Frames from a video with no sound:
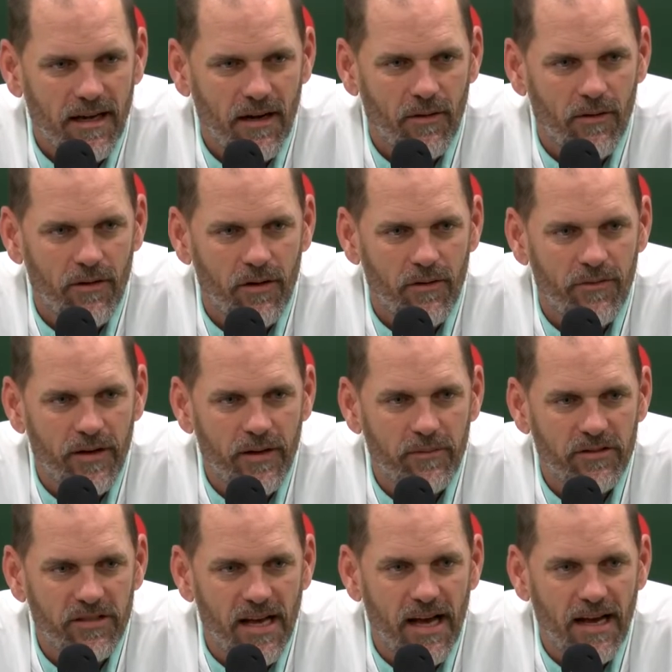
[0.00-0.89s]
I don't know if
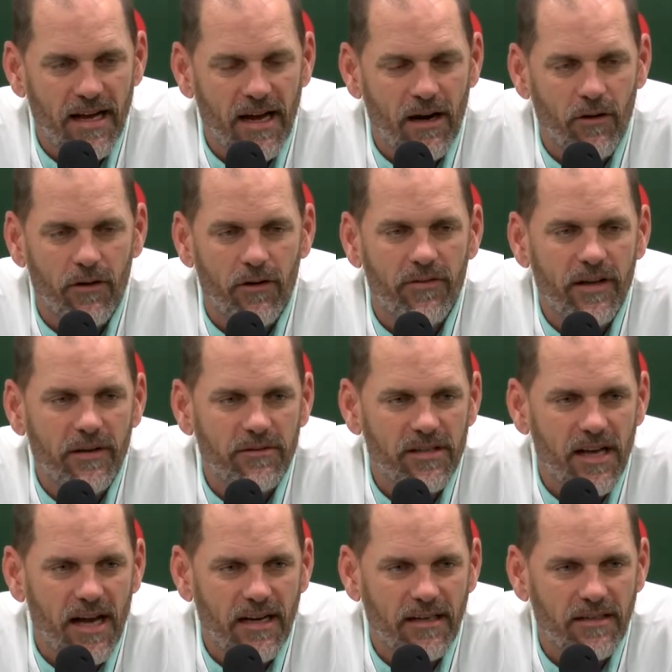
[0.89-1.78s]
he was. I don't know if he
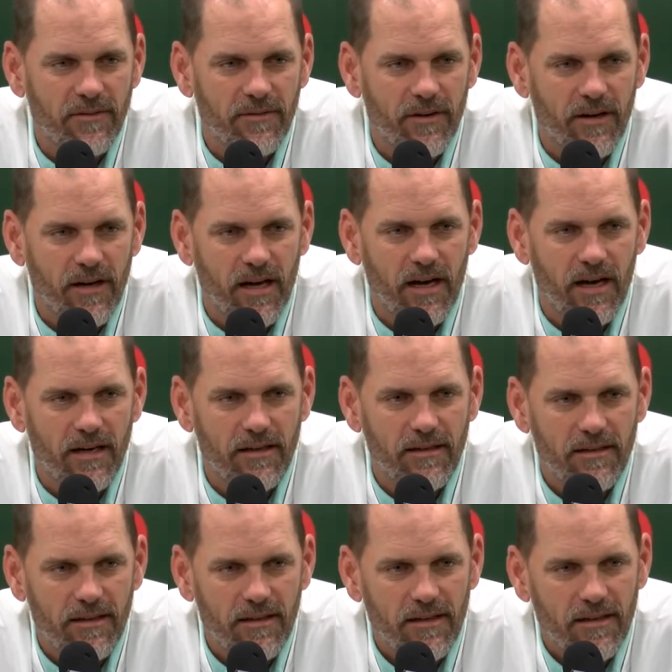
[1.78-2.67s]
was active or not.
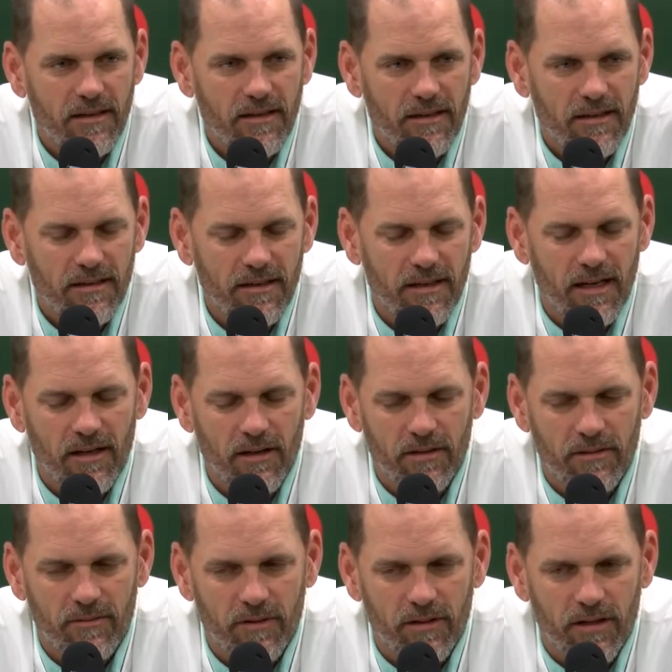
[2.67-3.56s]
And then I
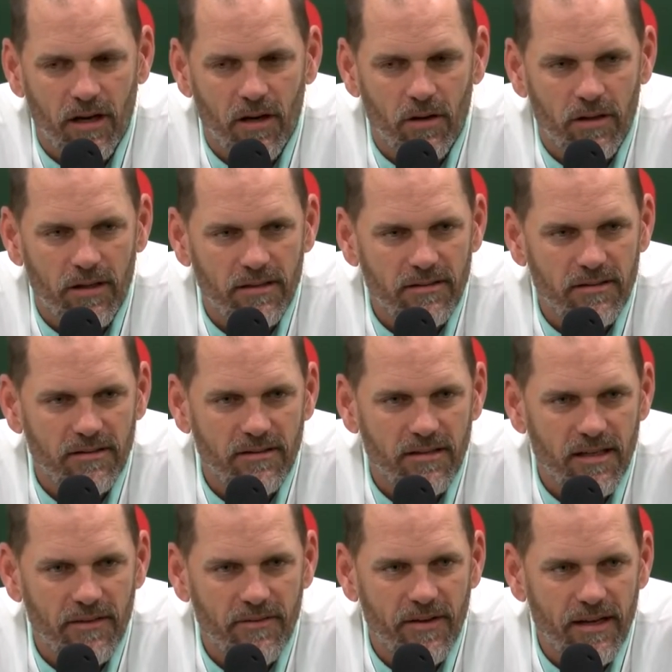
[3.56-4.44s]
looked for Dawkins to
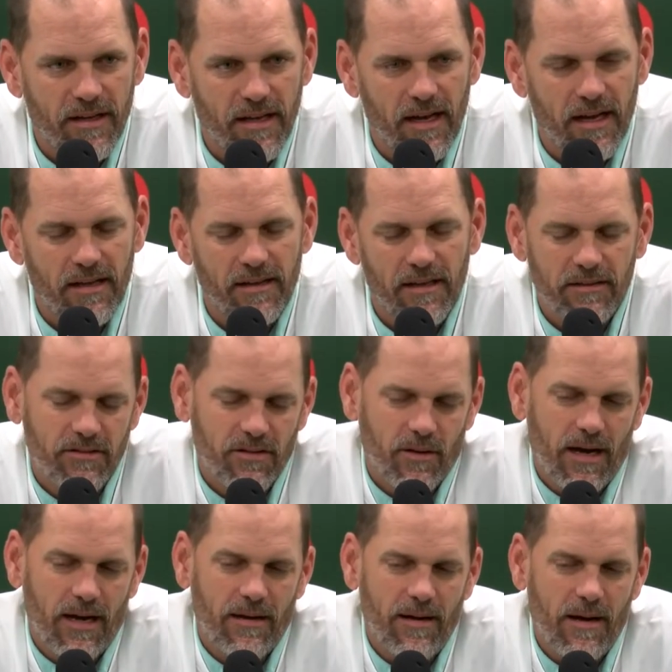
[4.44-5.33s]
see if he got it.
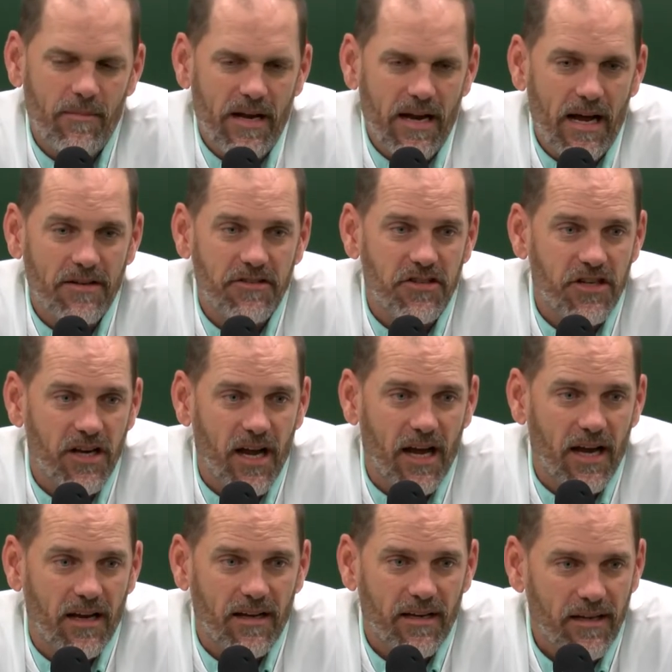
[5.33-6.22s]
So I, I mean, I
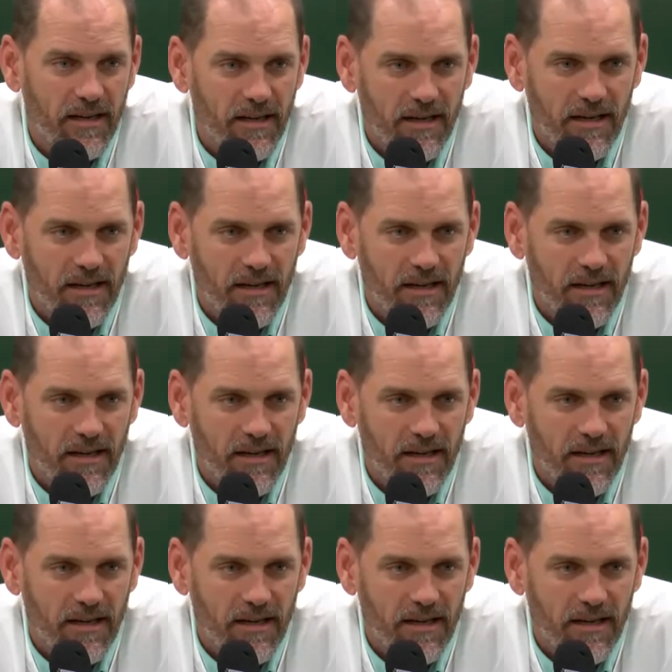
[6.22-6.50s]
check.